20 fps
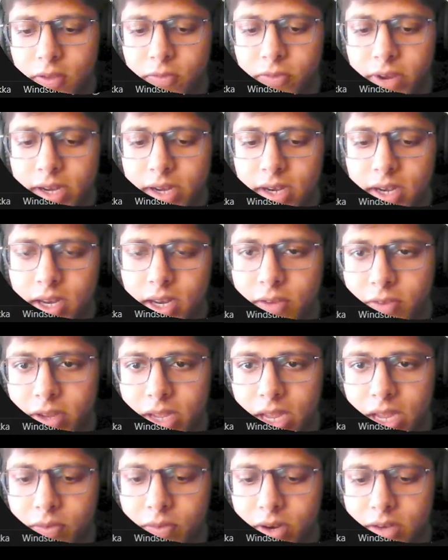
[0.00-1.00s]
Finally, we
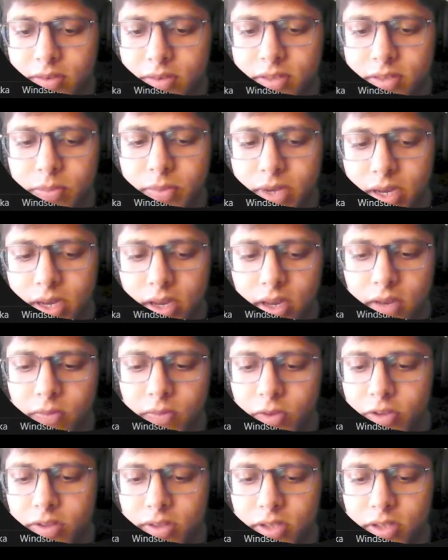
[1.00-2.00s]
have our summary,
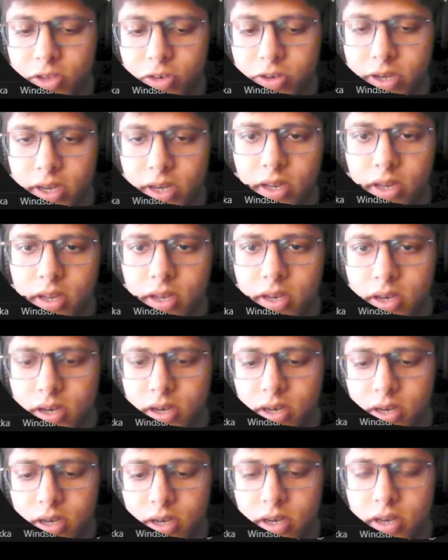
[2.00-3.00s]
which is a string,
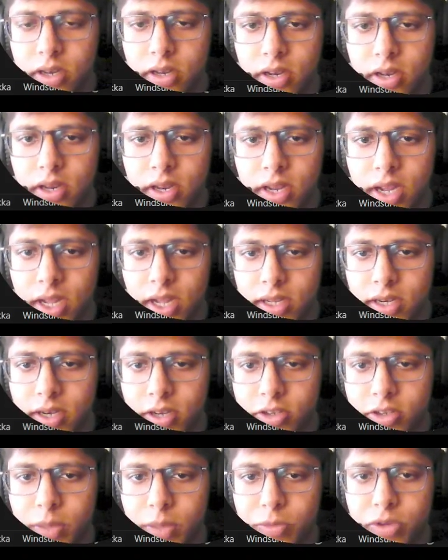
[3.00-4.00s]
and the
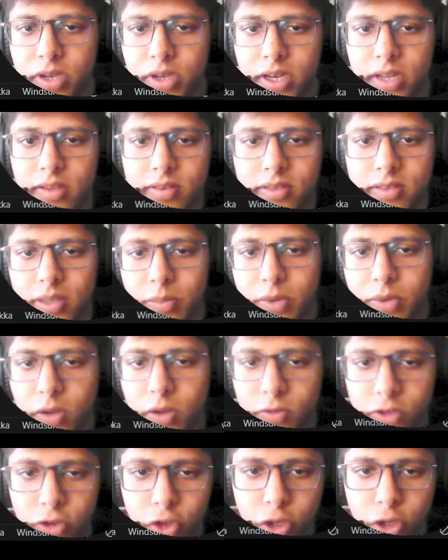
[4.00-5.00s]
description is summary
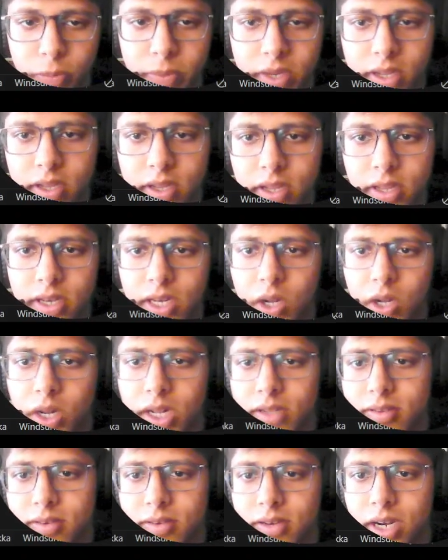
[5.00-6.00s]
of the topic. Now
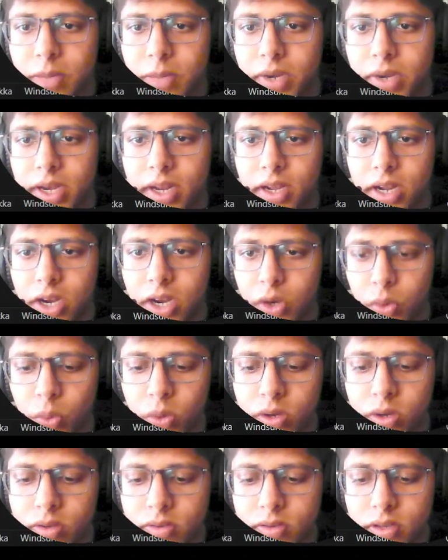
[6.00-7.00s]
let's start building our
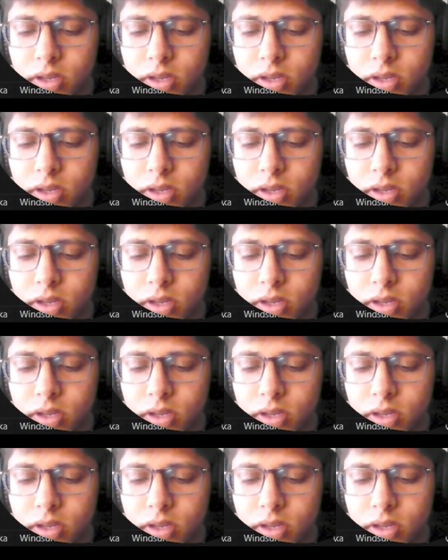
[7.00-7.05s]
nodes.